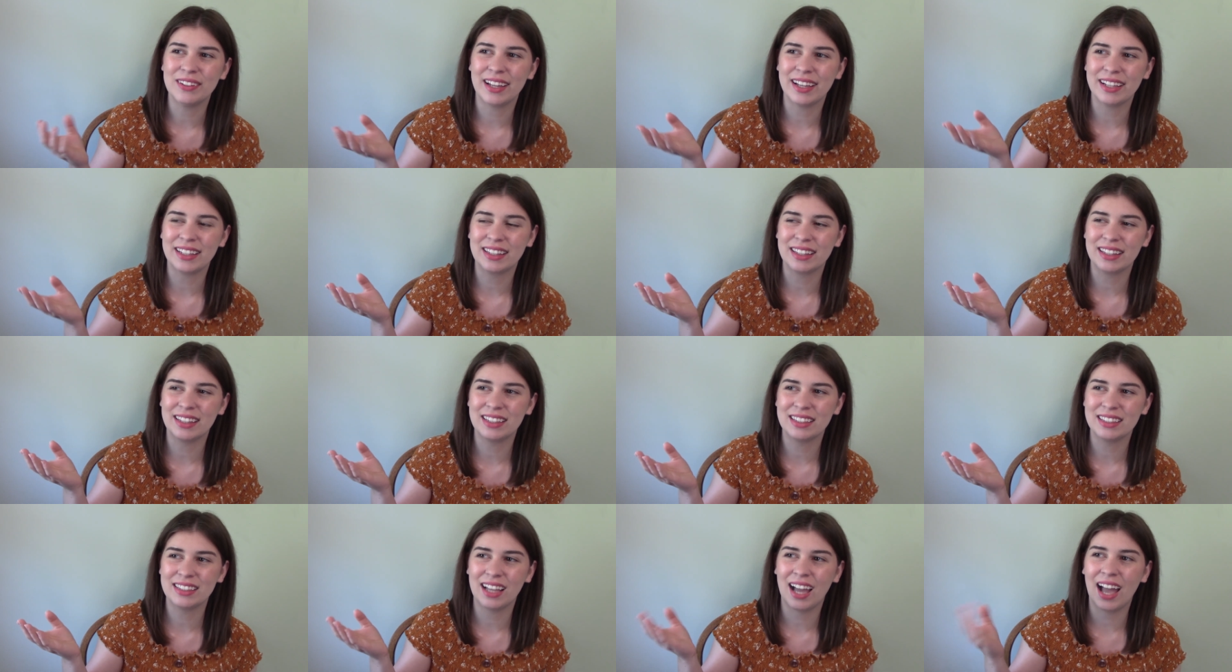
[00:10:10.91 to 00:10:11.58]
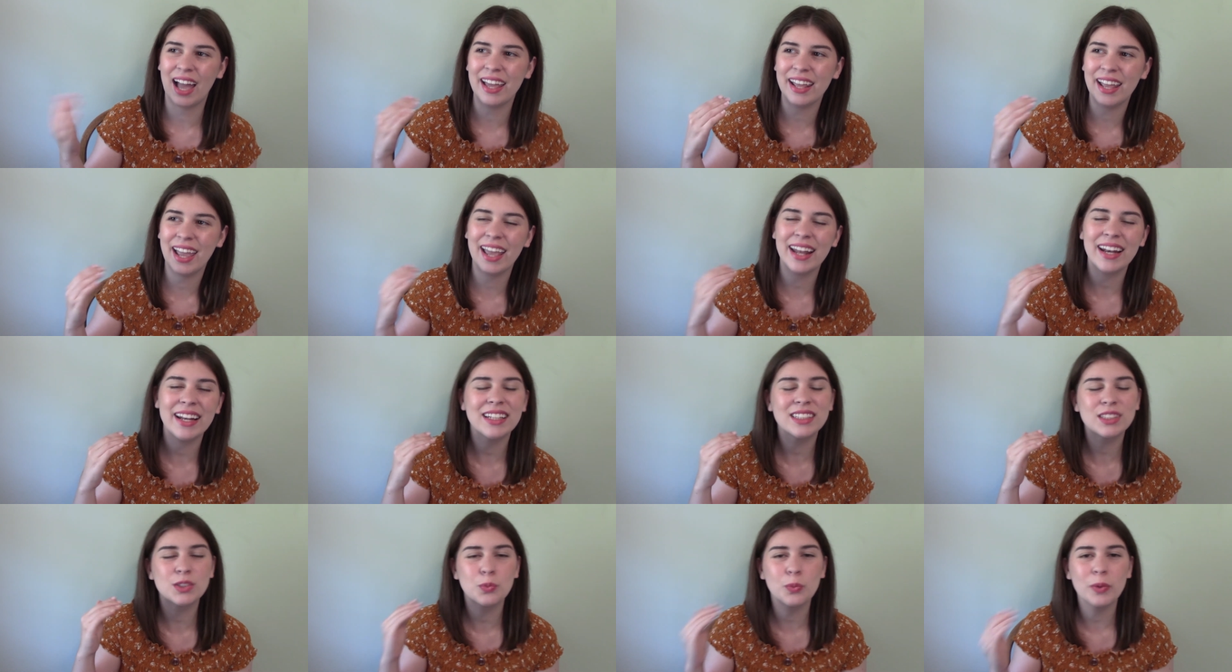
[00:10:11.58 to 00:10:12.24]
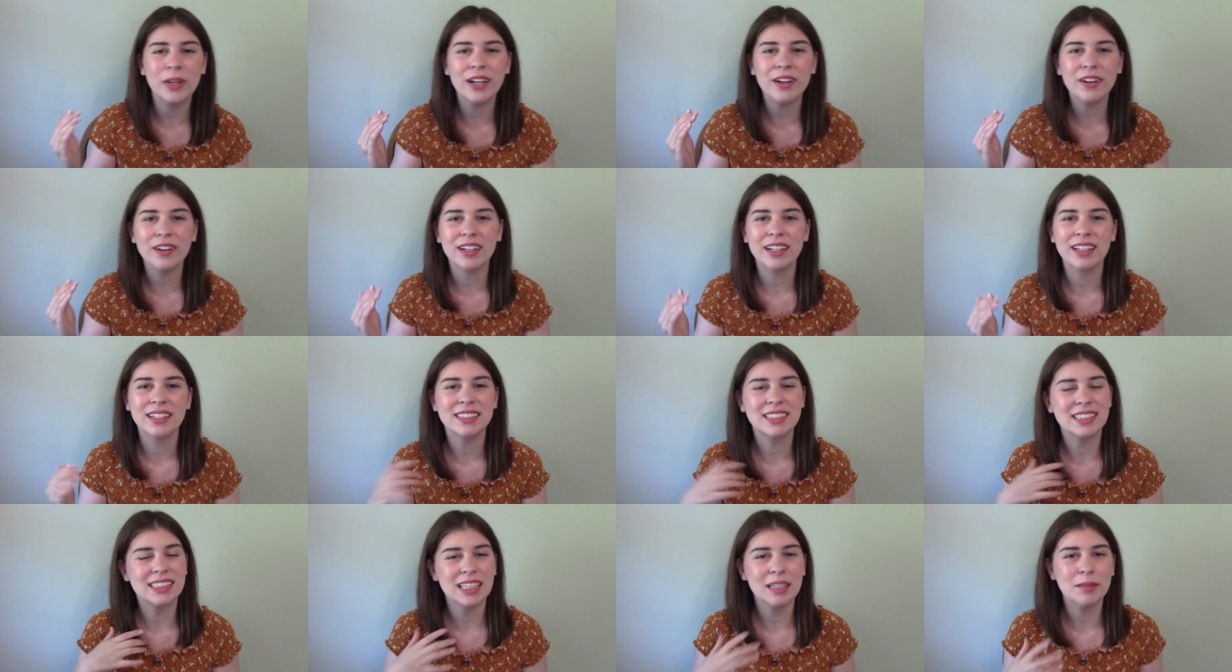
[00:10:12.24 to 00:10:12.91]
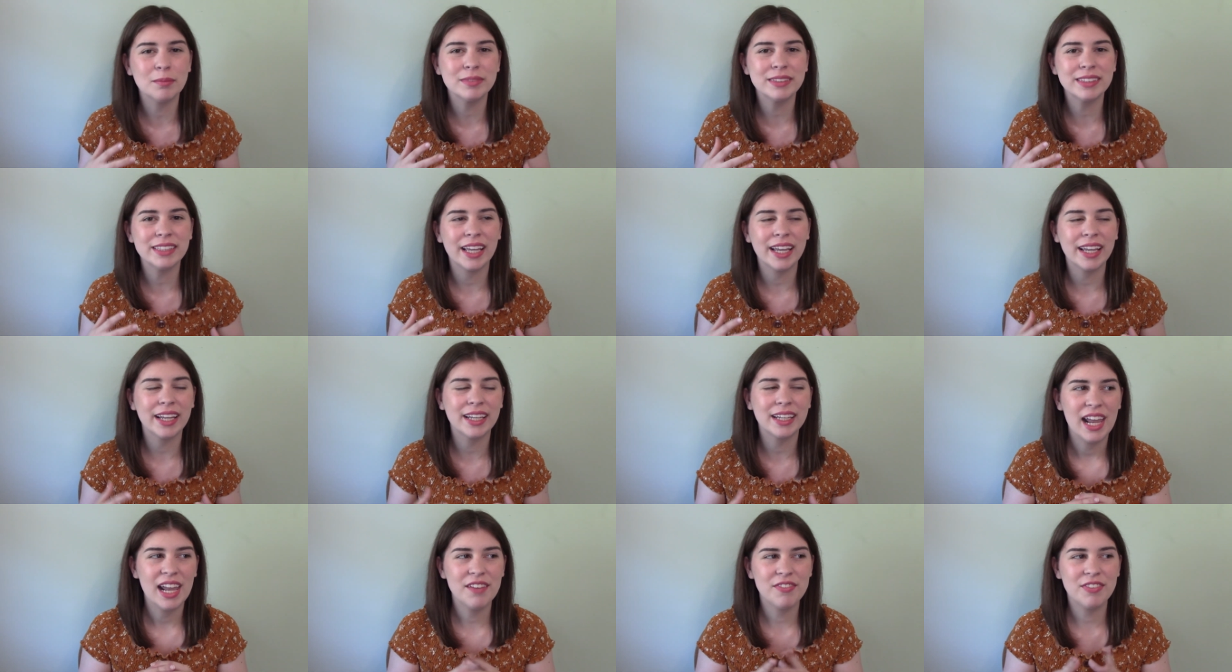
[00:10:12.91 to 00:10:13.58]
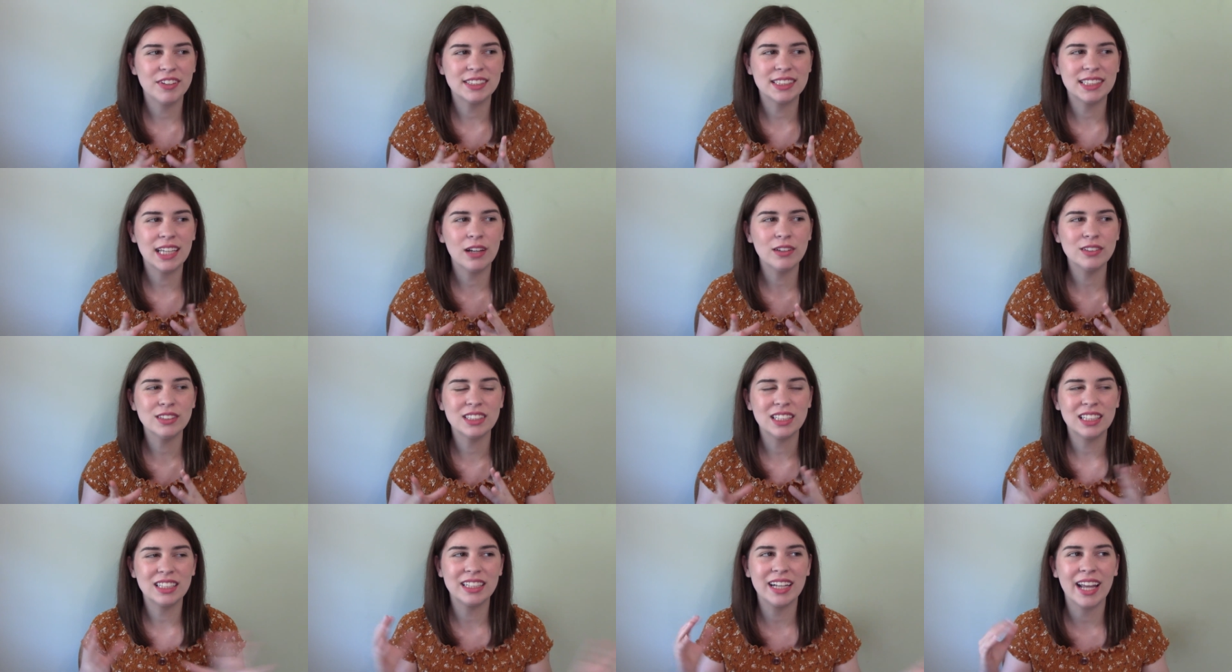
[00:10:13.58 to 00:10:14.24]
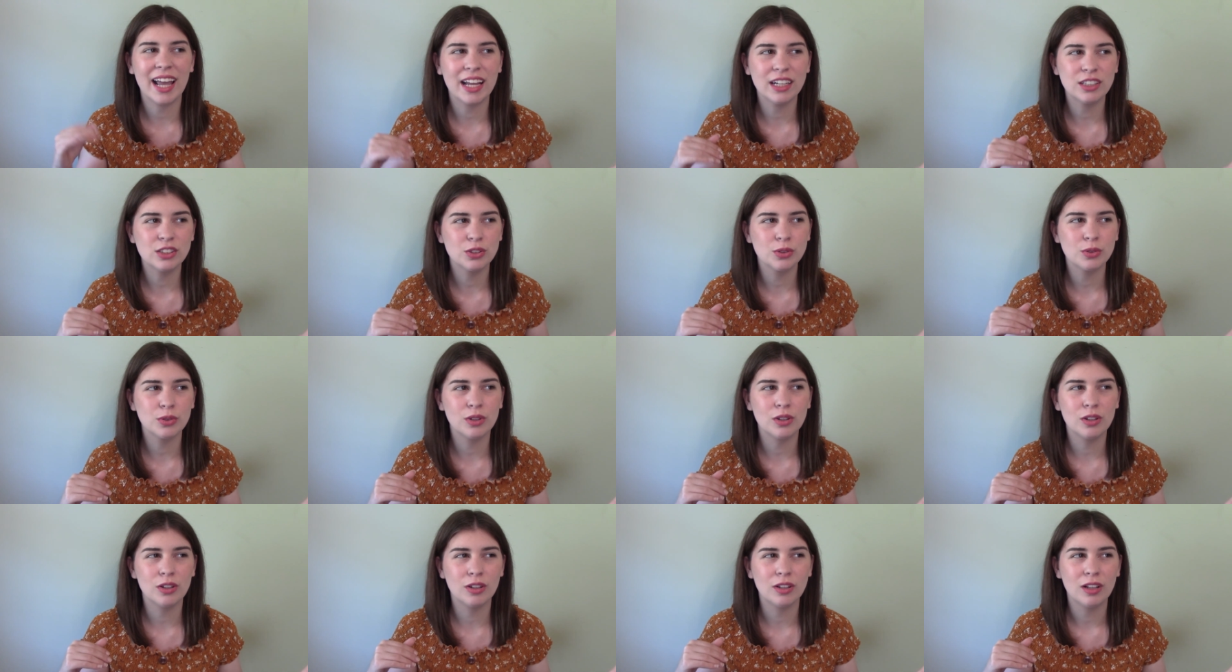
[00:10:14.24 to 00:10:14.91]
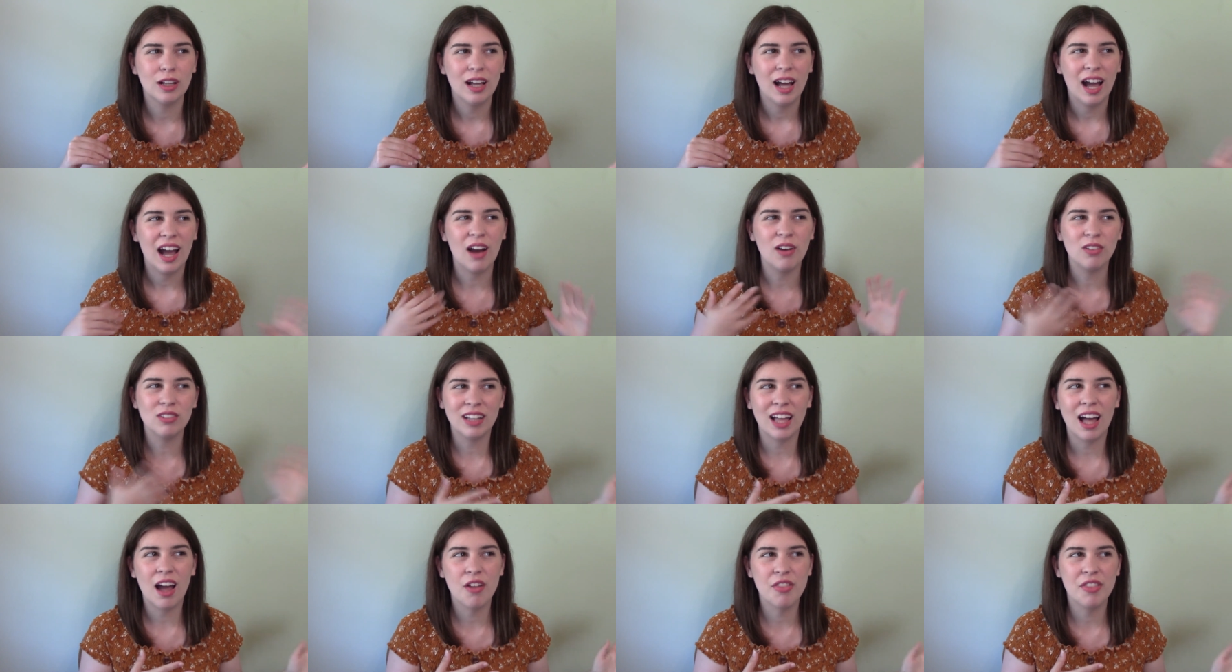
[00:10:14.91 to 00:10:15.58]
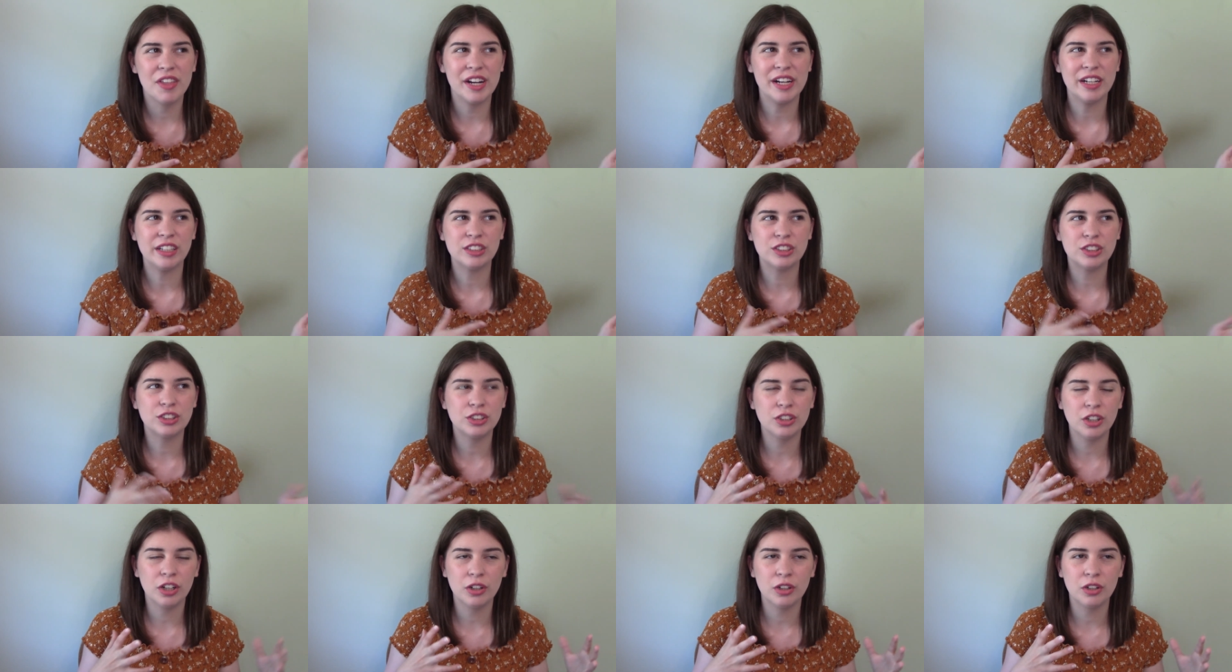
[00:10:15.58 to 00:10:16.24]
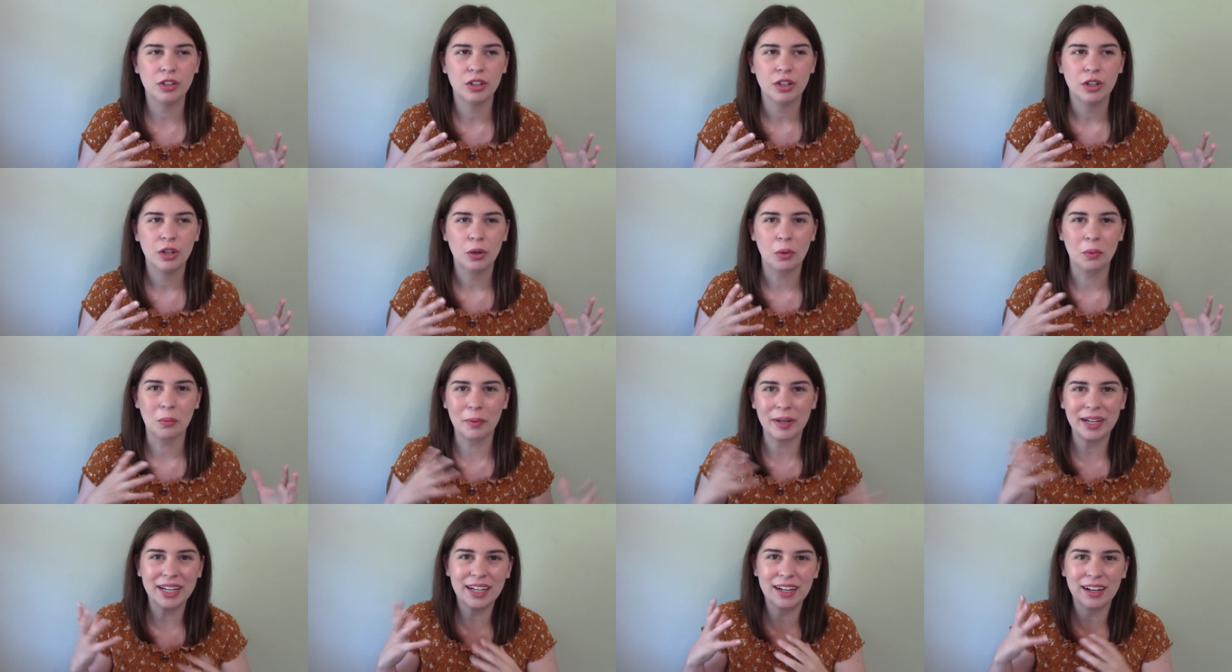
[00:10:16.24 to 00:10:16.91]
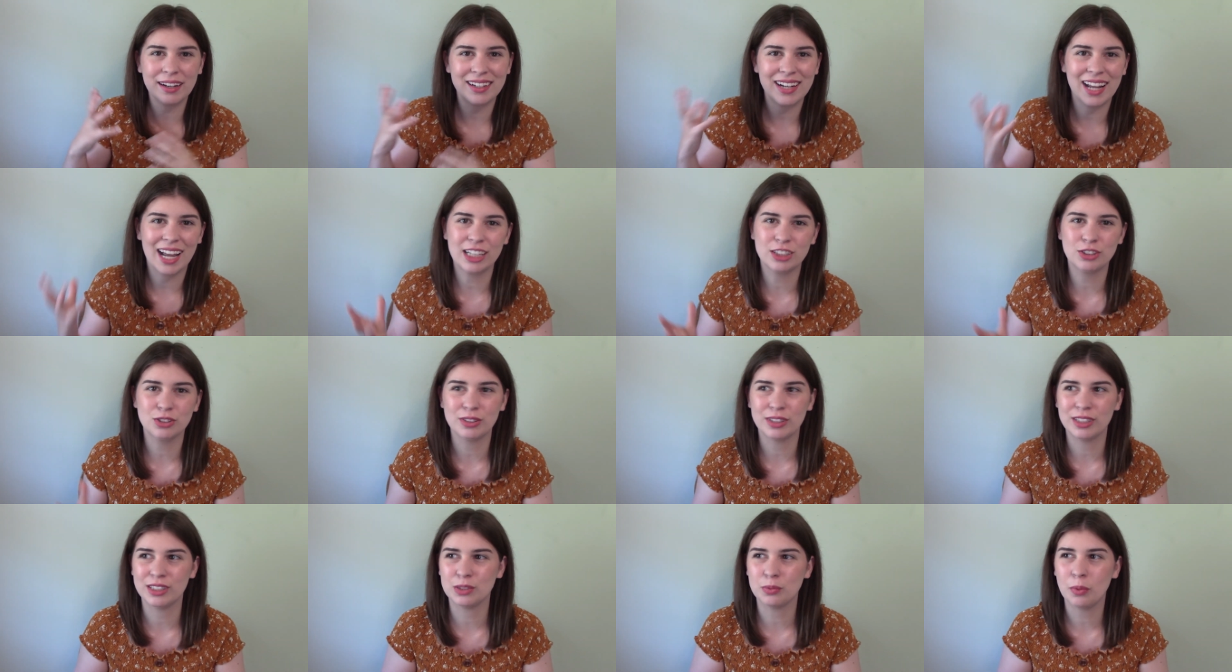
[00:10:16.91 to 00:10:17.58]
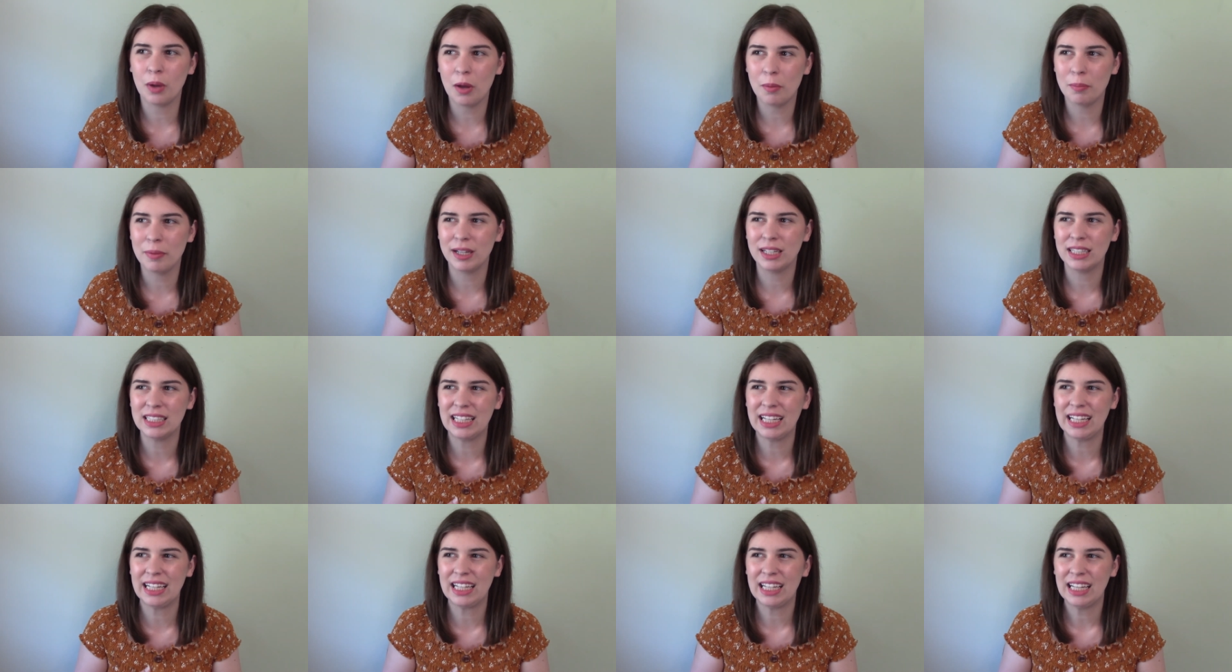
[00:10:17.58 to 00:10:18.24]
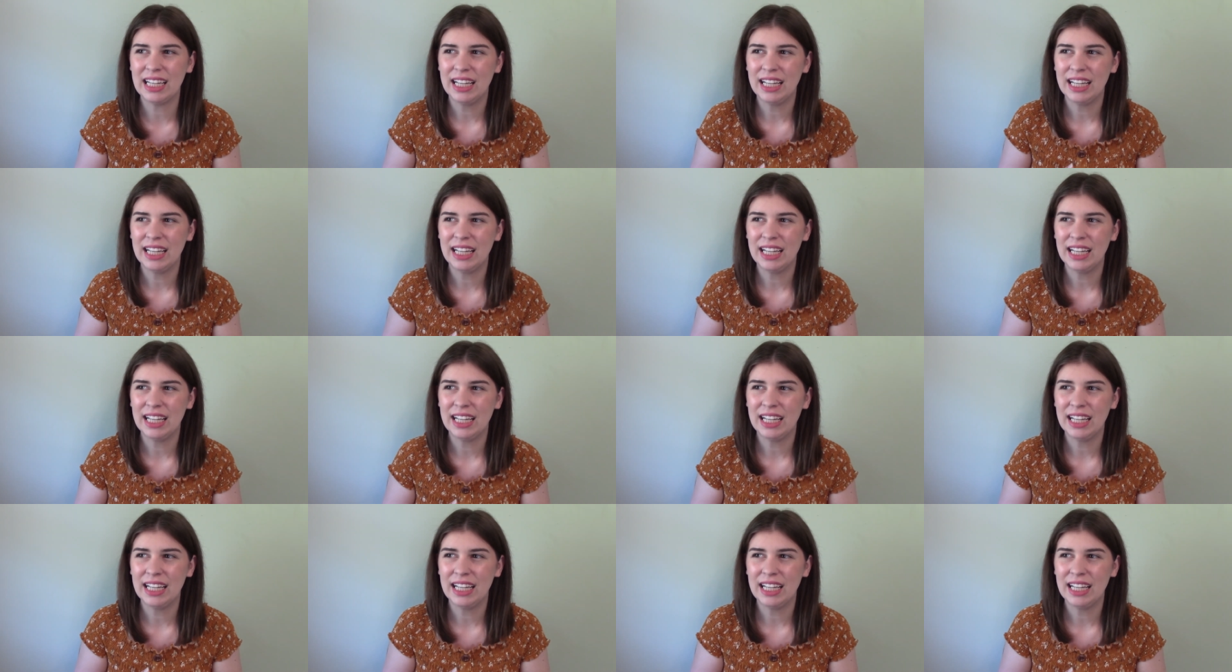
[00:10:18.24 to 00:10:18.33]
Like, and it's weird. It seems like if it sounds unnatural out loud, then it should read unnatural as well, but like,